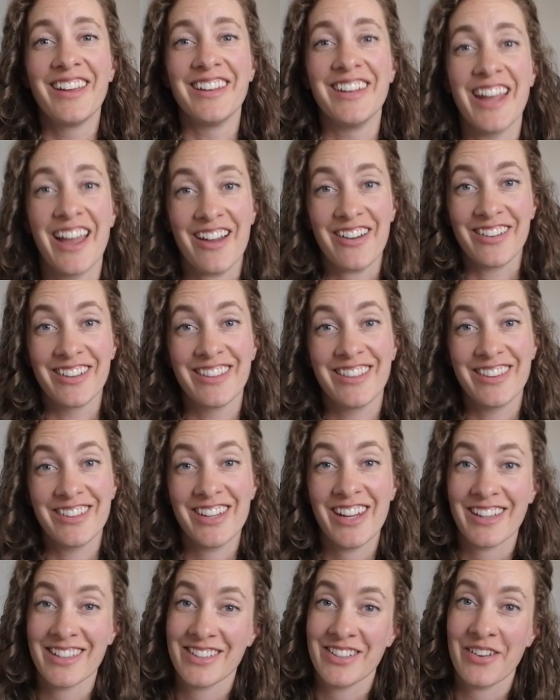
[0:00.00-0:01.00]
Now, the
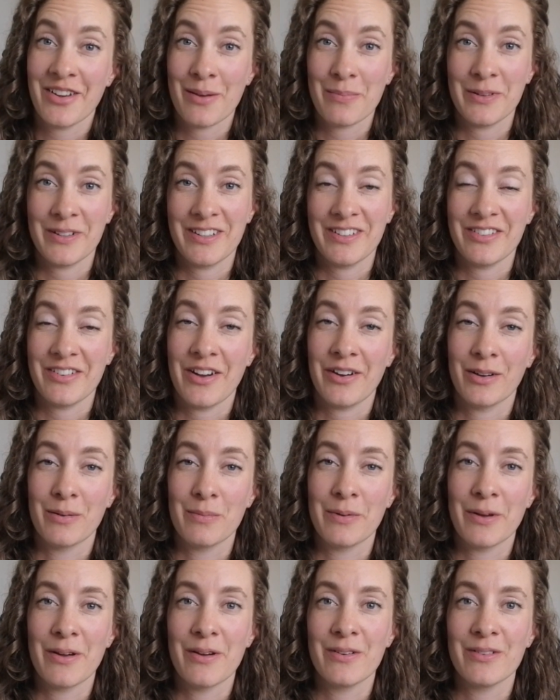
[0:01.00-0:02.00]
next topic to talk
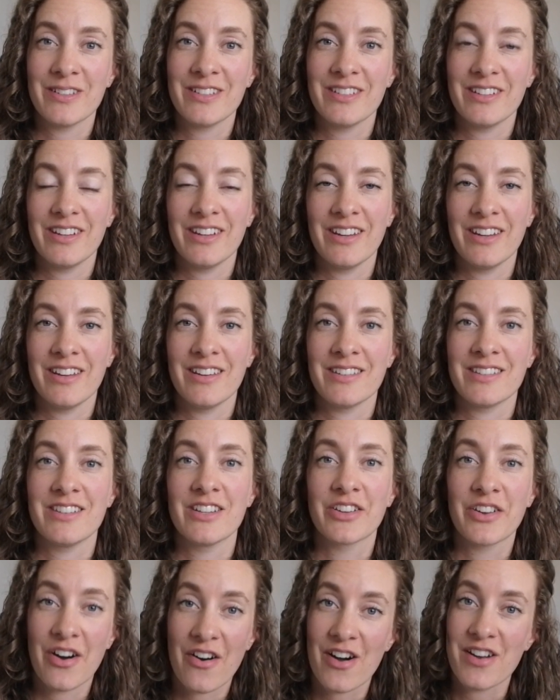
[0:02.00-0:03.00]
about is
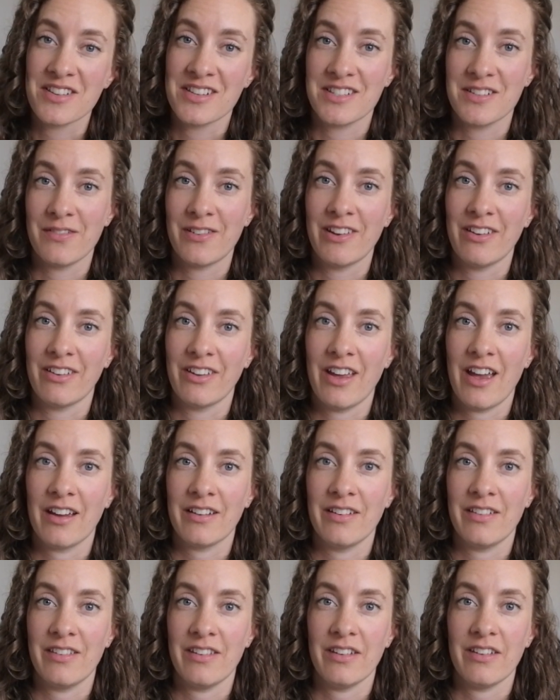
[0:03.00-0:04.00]
the causes of celiac
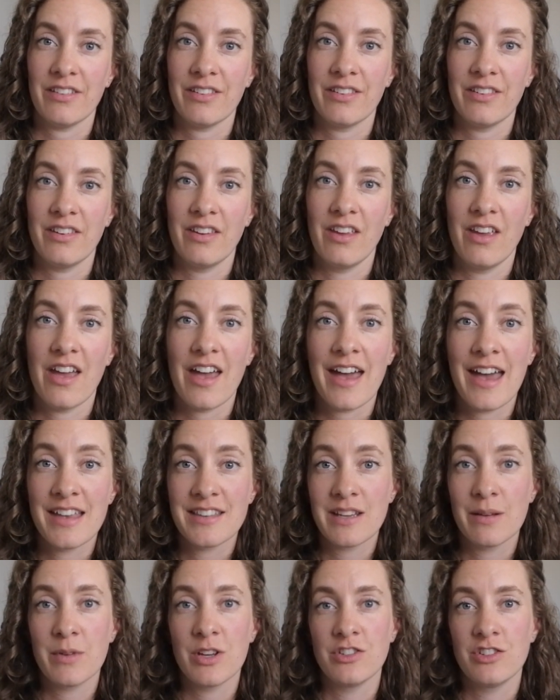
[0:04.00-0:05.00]
disease.
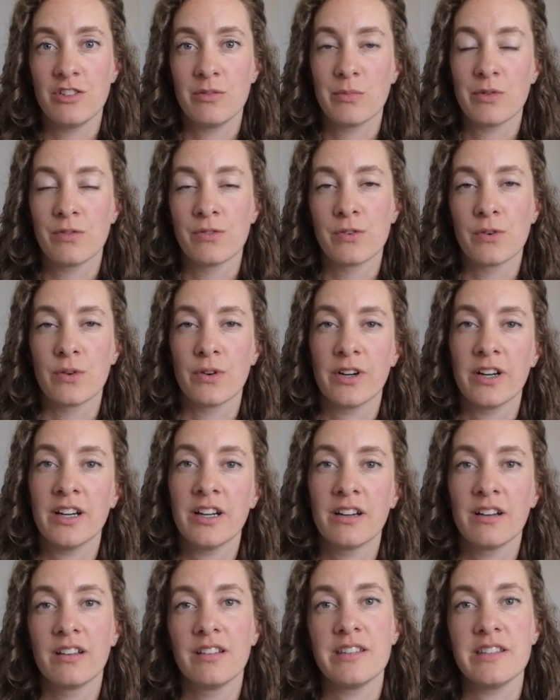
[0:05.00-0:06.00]
As I mentioned
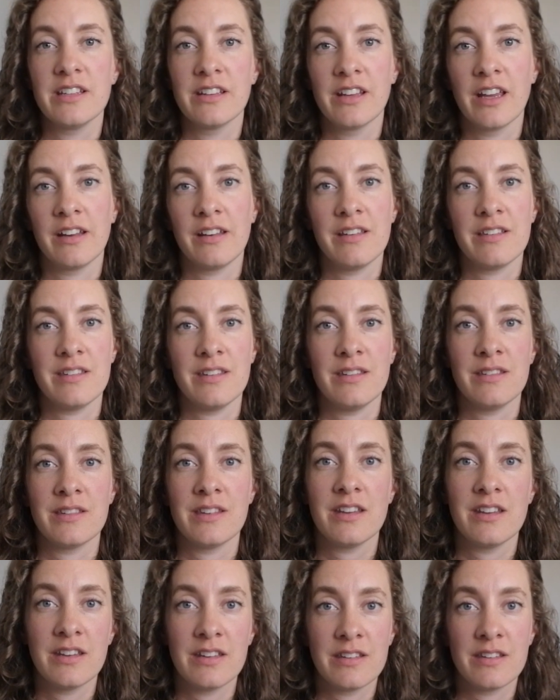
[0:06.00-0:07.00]
before, celiac disease
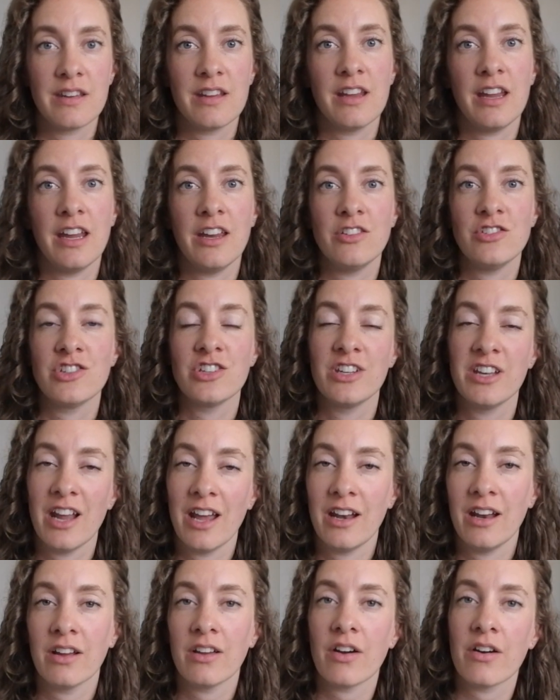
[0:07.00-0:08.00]
is a
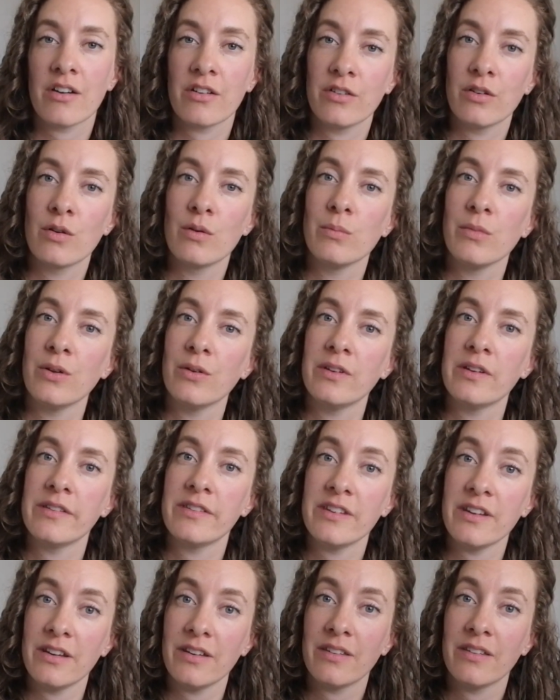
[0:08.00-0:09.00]
genetic autoimmune
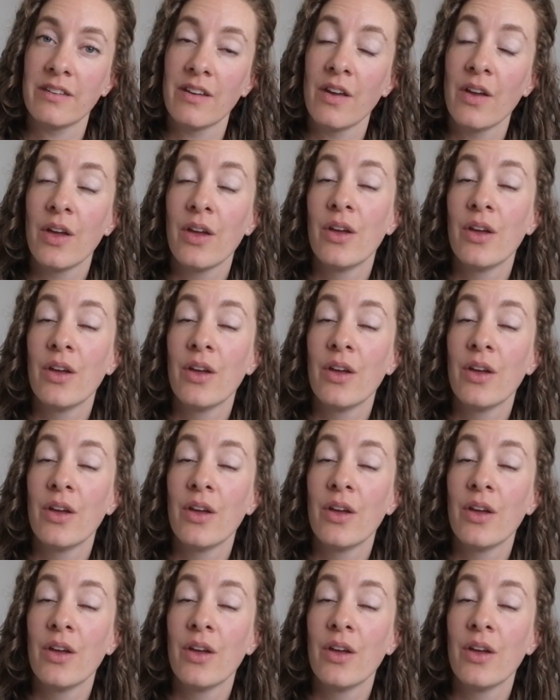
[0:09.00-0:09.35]
disease